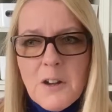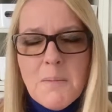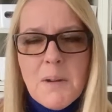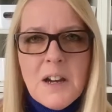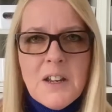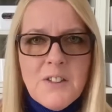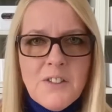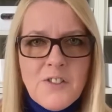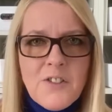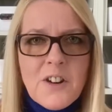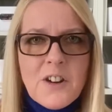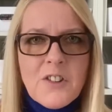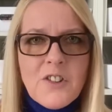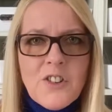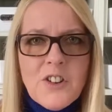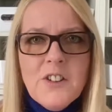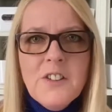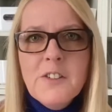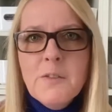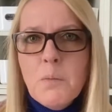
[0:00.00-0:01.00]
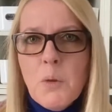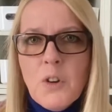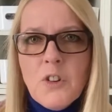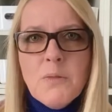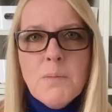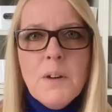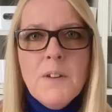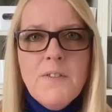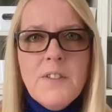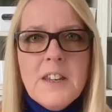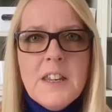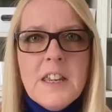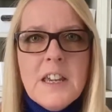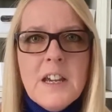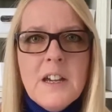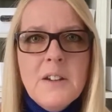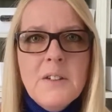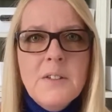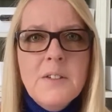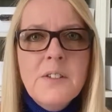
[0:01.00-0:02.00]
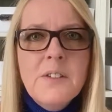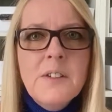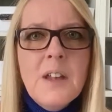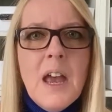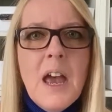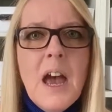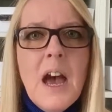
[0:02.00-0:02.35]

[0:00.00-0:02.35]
my instructions, watch my videos,